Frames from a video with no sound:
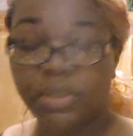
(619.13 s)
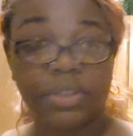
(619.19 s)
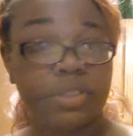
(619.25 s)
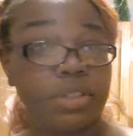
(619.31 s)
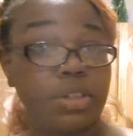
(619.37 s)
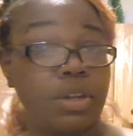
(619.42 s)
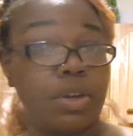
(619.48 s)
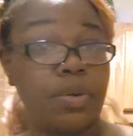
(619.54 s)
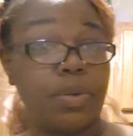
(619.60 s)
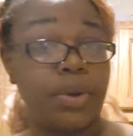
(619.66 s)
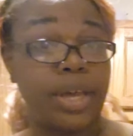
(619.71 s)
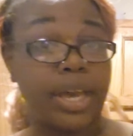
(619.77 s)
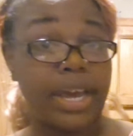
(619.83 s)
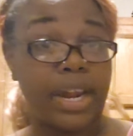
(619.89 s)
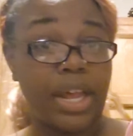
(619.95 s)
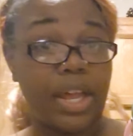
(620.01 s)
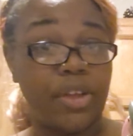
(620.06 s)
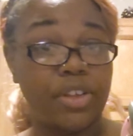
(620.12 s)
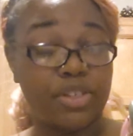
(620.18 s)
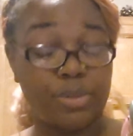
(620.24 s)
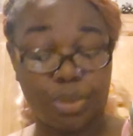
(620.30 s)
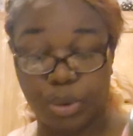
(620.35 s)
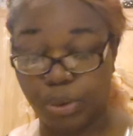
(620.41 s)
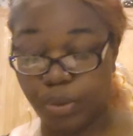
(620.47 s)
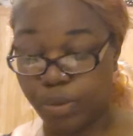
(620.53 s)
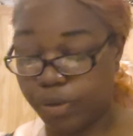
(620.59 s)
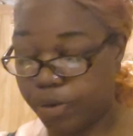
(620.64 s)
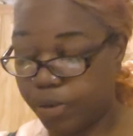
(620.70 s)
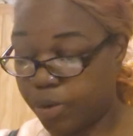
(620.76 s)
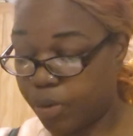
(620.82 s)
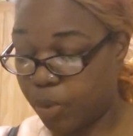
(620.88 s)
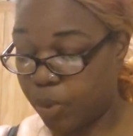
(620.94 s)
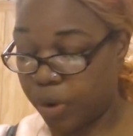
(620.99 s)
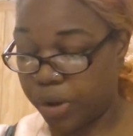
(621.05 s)
So we got a spoon,
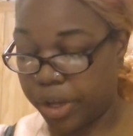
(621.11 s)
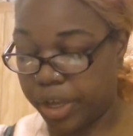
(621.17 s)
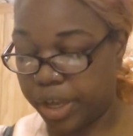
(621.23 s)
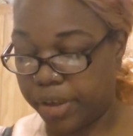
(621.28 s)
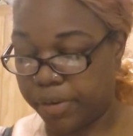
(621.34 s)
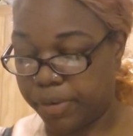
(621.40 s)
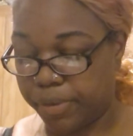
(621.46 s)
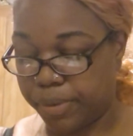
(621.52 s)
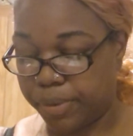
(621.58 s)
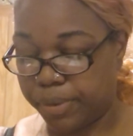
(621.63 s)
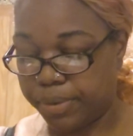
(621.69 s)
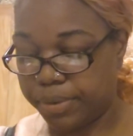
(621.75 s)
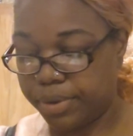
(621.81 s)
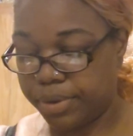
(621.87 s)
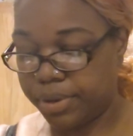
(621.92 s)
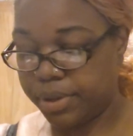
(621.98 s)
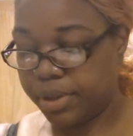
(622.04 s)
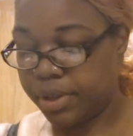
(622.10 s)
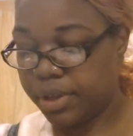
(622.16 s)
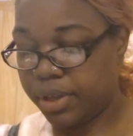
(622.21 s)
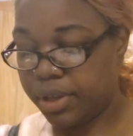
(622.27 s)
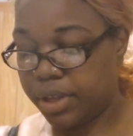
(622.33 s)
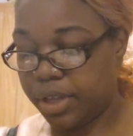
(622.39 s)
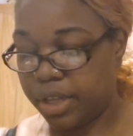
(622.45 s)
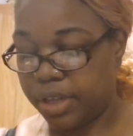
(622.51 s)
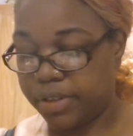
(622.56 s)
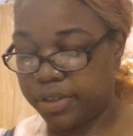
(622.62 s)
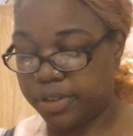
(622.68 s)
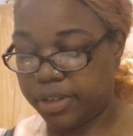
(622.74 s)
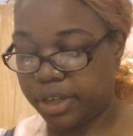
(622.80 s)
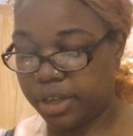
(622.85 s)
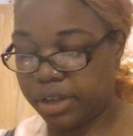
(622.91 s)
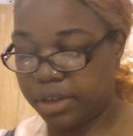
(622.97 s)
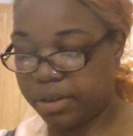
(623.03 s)
well, a handful of
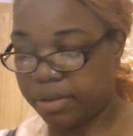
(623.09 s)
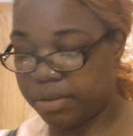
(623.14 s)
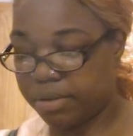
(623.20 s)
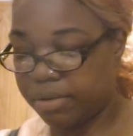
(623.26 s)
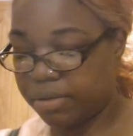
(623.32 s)
steak.